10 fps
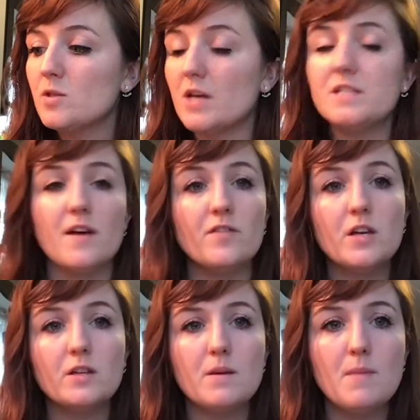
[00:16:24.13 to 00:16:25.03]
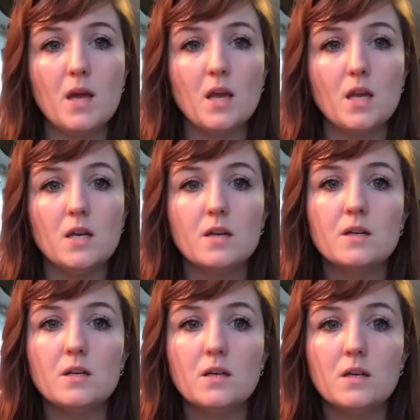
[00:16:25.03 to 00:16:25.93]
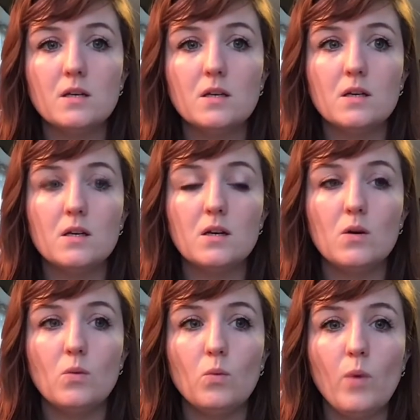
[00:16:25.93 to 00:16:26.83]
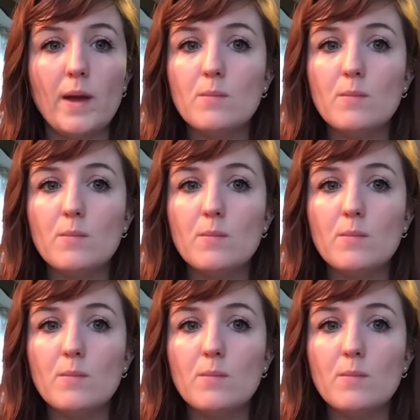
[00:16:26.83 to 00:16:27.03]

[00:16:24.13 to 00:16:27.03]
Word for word: I definitely made way